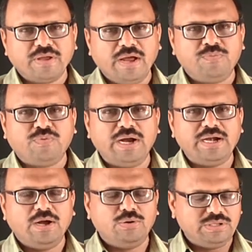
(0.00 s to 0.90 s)
and
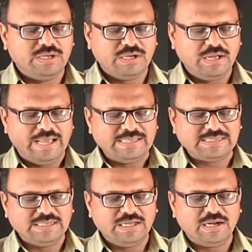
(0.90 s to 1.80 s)
find out the
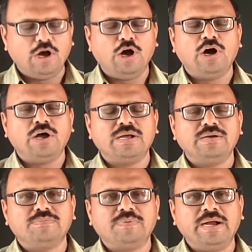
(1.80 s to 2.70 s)
answer or
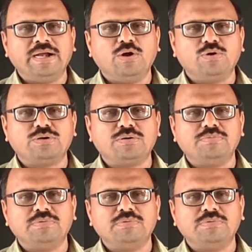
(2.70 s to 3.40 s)
find out